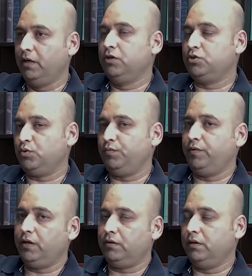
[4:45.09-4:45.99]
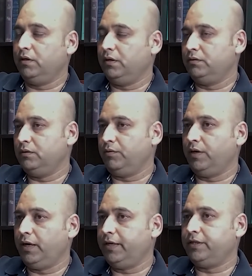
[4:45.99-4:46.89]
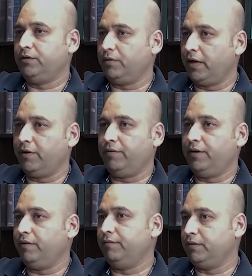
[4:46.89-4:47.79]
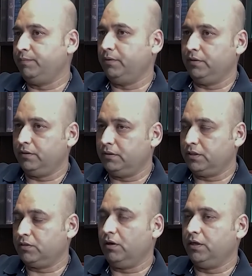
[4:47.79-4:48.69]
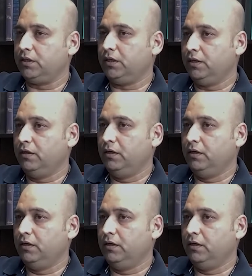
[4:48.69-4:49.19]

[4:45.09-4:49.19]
So we relate your hand reading with astrology.